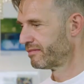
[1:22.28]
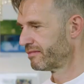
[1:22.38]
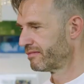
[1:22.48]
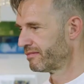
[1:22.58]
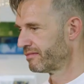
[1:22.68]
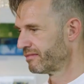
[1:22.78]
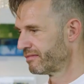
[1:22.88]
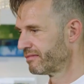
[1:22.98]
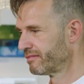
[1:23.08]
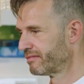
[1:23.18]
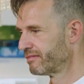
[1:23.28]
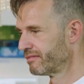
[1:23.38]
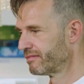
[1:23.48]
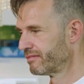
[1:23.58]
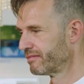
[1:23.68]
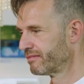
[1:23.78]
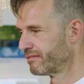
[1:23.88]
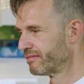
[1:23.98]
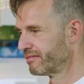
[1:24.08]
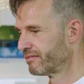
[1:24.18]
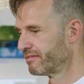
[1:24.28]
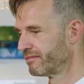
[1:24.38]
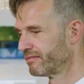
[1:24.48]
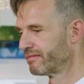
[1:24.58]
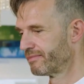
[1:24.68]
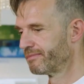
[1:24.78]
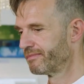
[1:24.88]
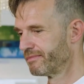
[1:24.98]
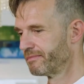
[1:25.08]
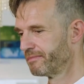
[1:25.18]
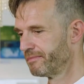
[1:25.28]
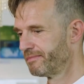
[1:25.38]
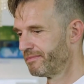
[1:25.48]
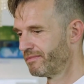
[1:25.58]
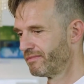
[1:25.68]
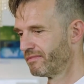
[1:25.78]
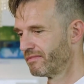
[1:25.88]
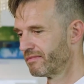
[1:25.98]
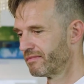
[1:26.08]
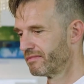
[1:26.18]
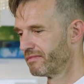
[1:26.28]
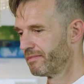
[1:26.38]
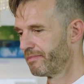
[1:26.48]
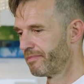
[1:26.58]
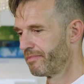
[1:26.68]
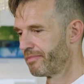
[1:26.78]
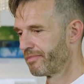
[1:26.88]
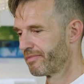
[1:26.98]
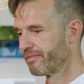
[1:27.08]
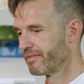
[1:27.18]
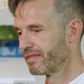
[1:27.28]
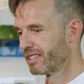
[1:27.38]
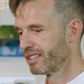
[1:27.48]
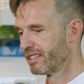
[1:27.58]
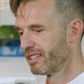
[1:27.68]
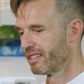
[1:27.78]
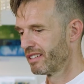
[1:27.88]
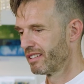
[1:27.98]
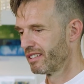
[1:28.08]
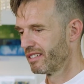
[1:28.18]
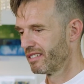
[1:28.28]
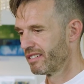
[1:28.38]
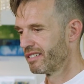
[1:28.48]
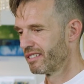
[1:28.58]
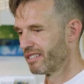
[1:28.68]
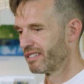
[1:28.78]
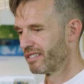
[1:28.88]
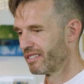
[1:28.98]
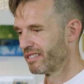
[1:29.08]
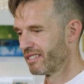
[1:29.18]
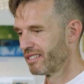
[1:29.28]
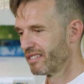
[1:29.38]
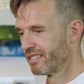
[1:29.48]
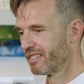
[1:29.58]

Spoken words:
[no speech]